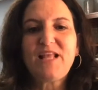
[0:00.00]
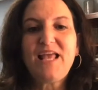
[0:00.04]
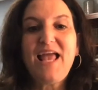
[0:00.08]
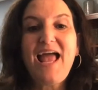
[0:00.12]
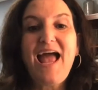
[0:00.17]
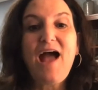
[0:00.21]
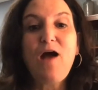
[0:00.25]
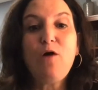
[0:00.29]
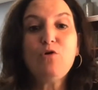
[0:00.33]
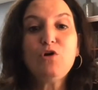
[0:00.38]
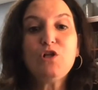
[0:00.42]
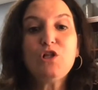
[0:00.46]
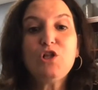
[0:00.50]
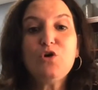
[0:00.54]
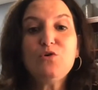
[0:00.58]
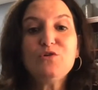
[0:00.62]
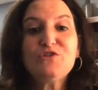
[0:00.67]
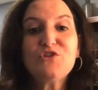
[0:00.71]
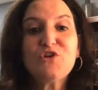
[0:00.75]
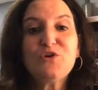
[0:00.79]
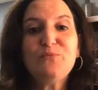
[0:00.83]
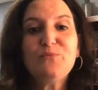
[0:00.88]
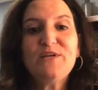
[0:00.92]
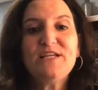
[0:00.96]
How
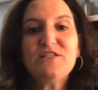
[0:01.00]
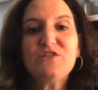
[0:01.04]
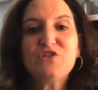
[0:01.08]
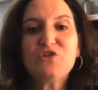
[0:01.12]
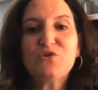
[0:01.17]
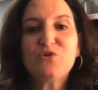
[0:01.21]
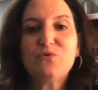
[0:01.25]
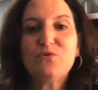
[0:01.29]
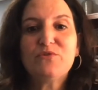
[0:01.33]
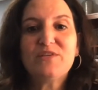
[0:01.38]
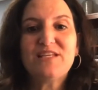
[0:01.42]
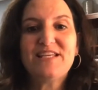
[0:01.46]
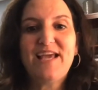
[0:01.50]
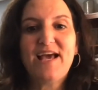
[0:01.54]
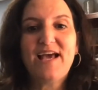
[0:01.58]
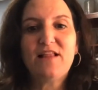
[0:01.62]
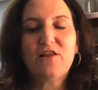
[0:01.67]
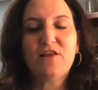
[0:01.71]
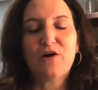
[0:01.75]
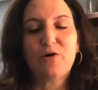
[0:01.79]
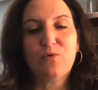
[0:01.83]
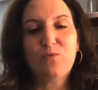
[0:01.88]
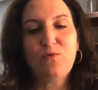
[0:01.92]
close are we to yellow?